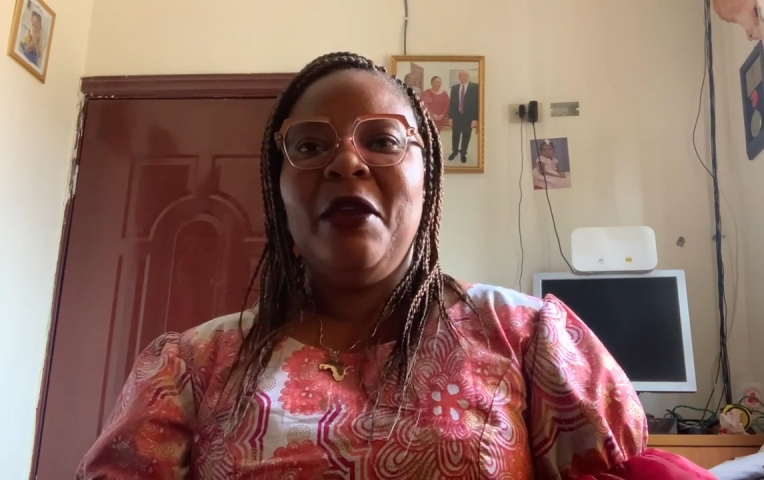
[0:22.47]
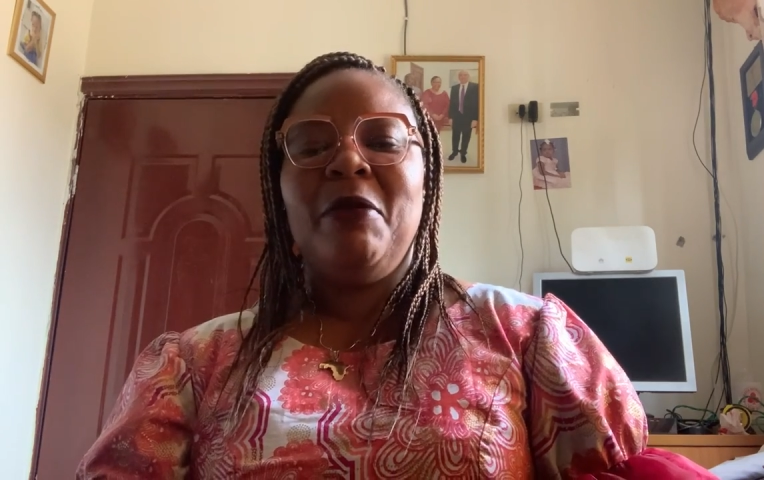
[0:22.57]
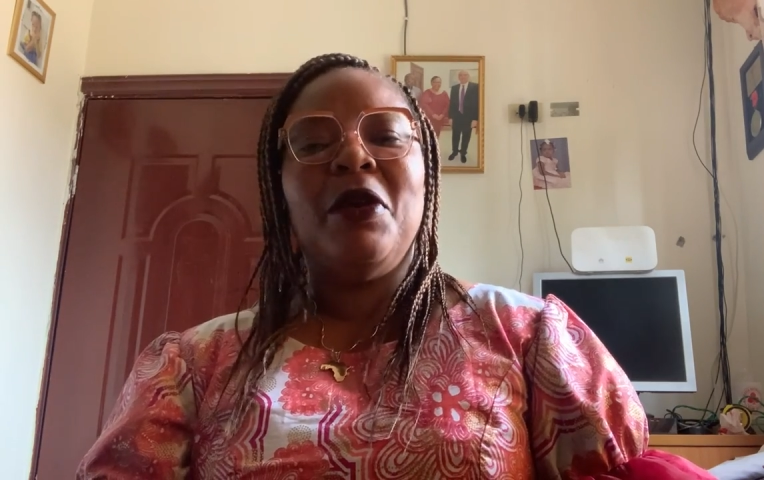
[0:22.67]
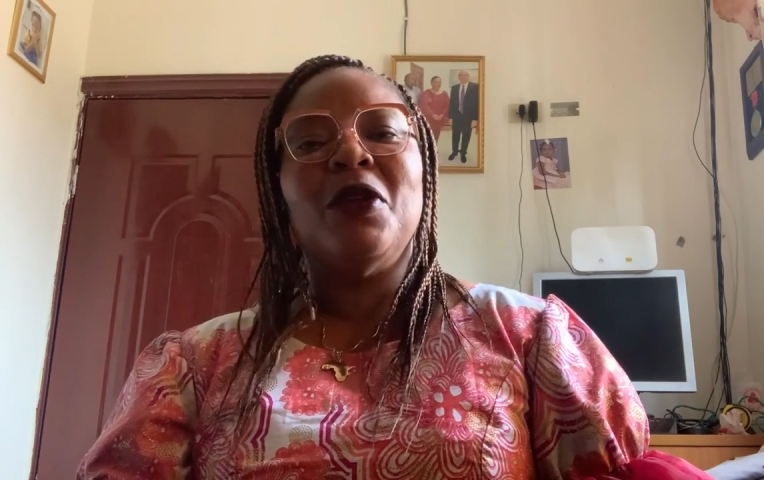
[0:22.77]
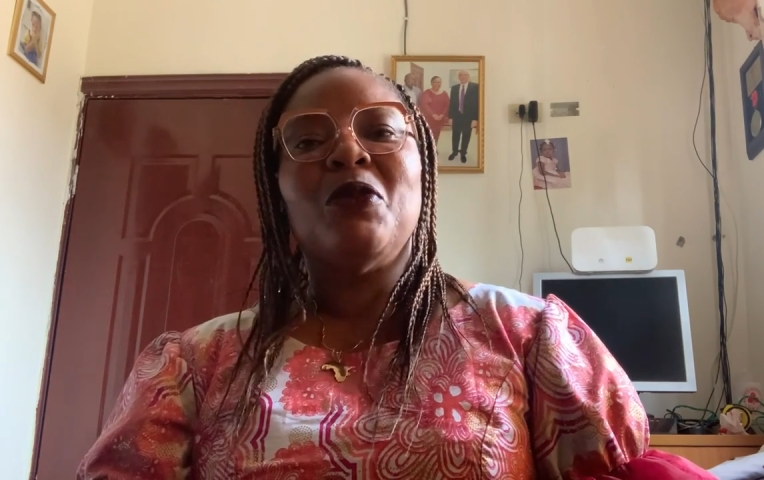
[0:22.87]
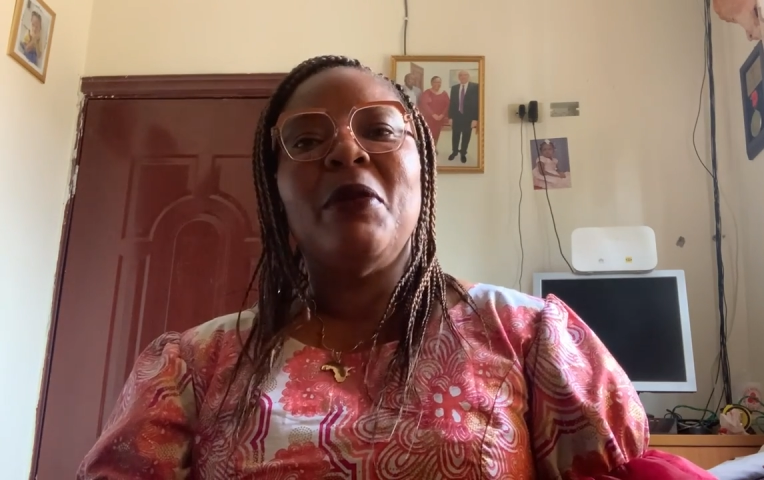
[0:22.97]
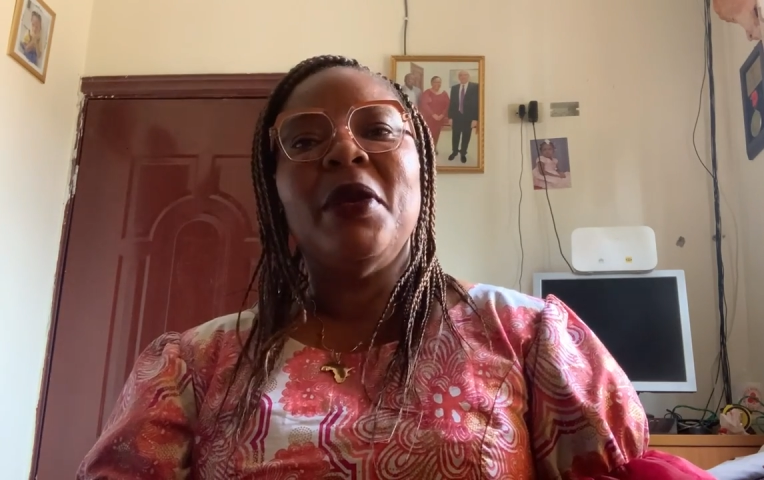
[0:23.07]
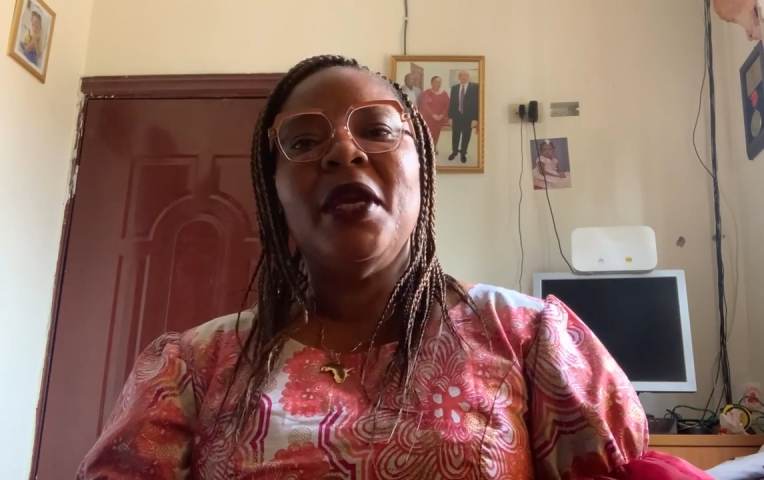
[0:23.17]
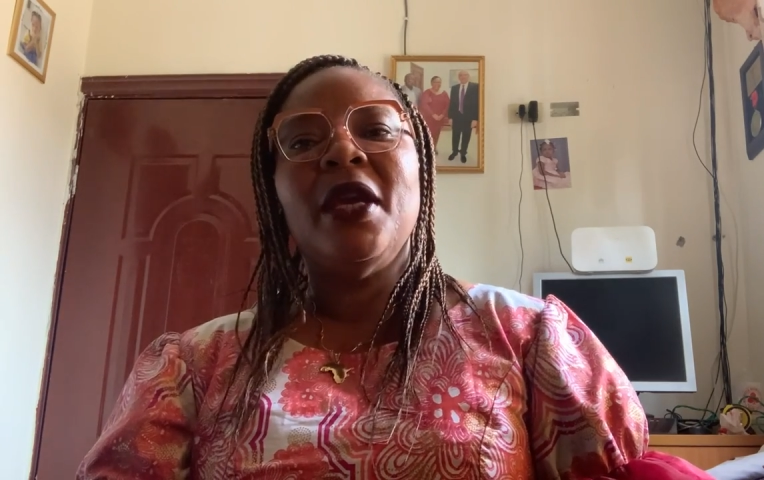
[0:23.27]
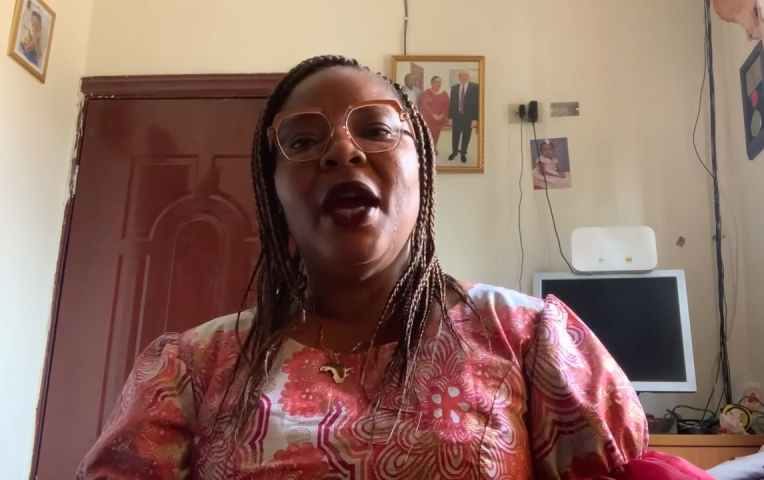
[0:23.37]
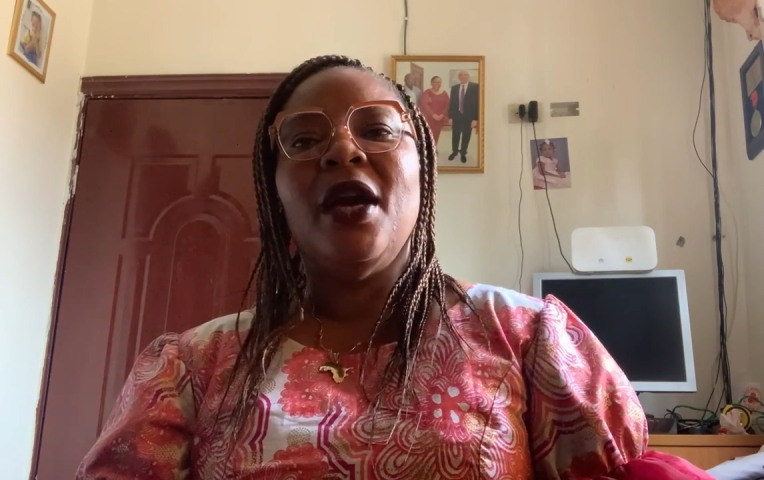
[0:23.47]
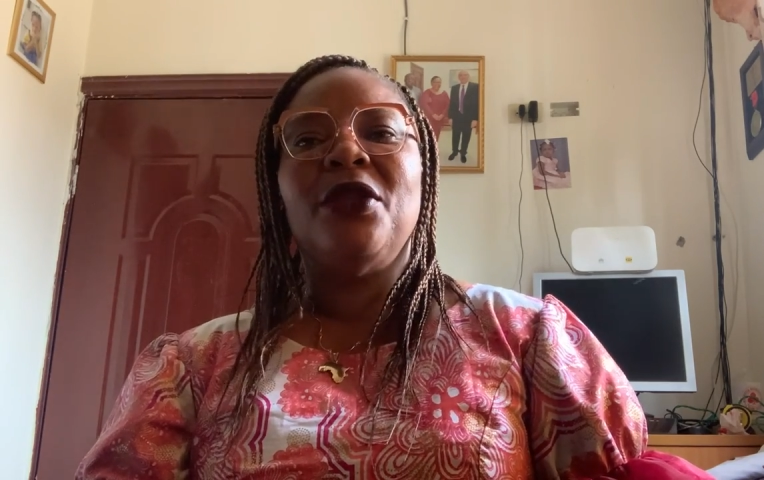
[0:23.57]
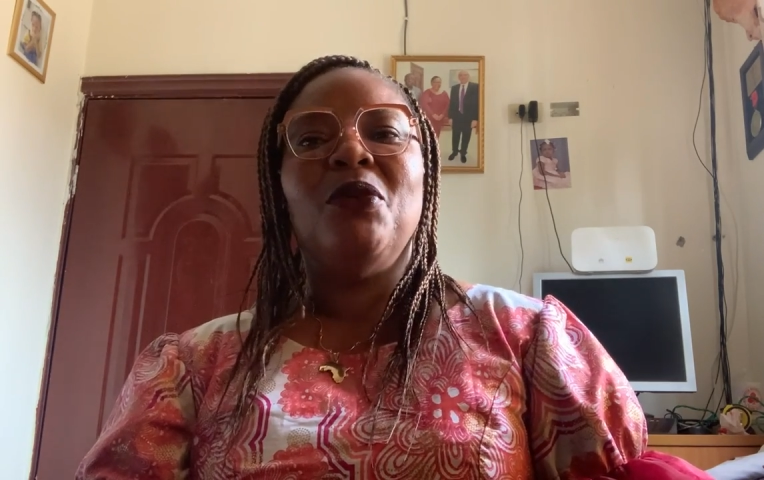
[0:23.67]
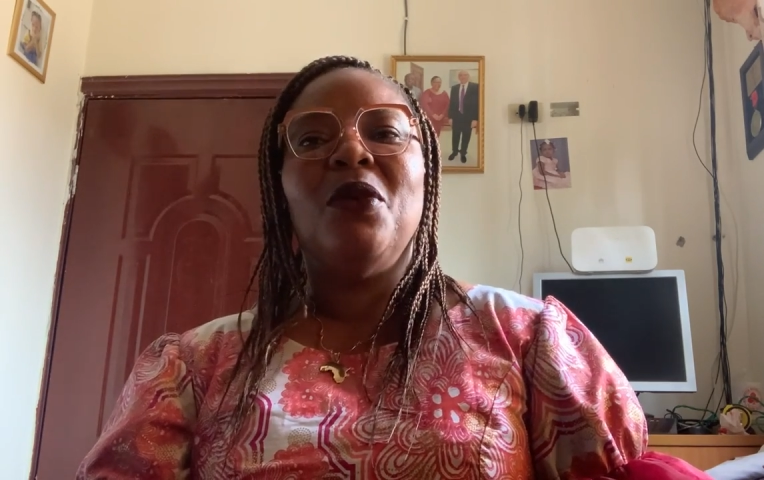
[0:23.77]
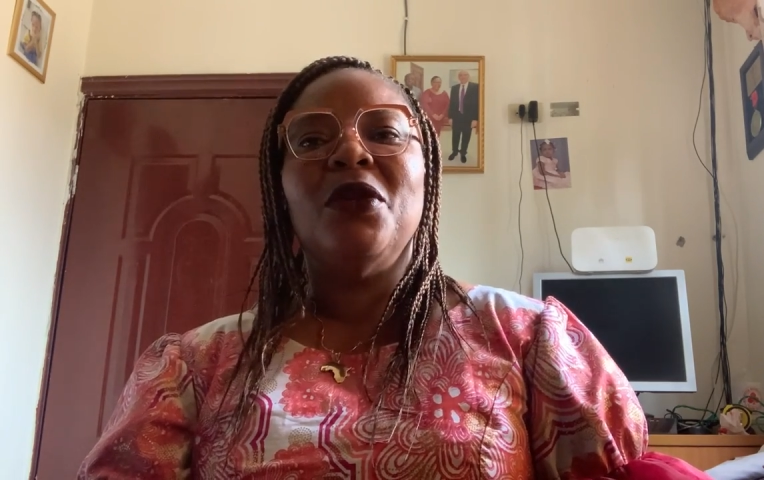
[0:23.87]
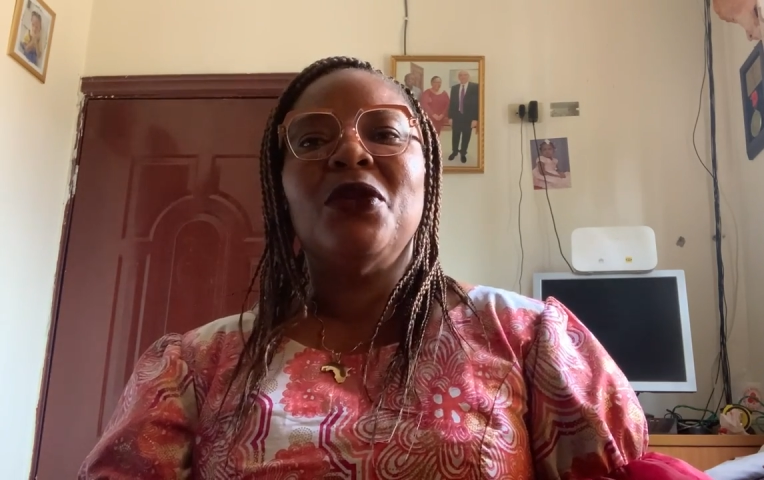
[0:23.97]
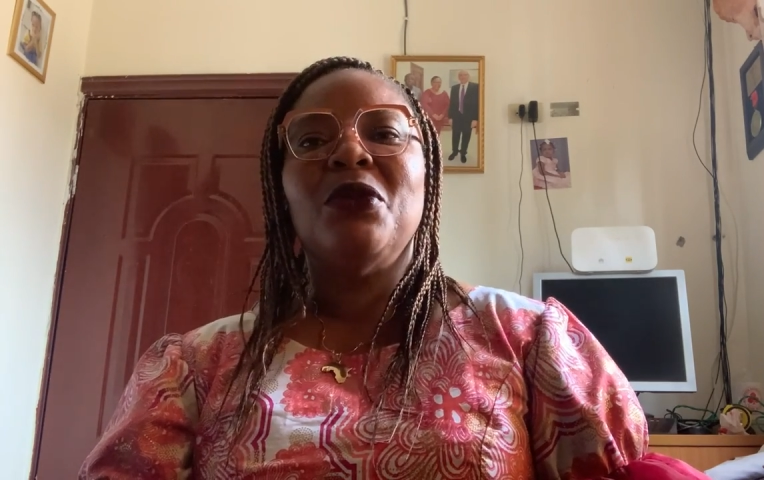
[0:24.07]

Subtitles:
because women are the ones